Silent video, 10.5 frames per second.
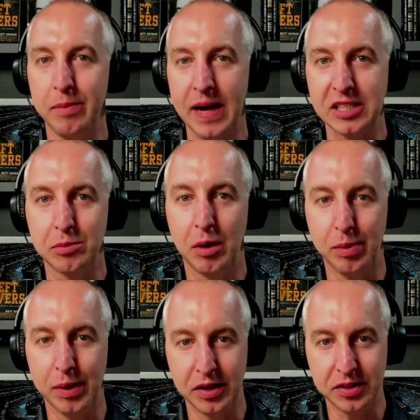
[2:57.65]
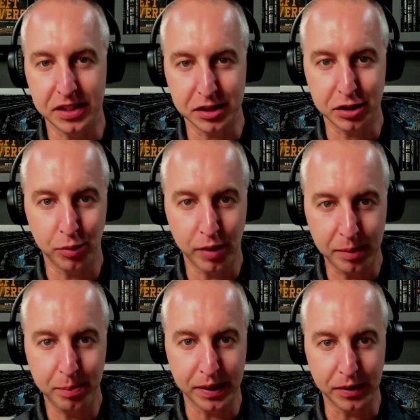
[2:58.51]
basketball players is the
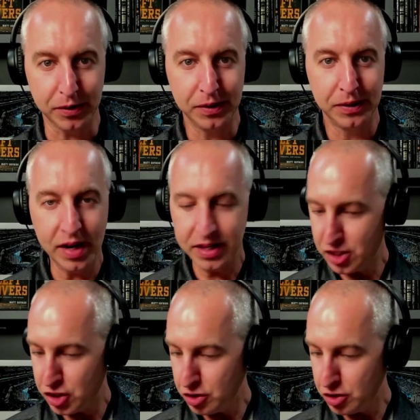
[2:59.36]
red pill. When did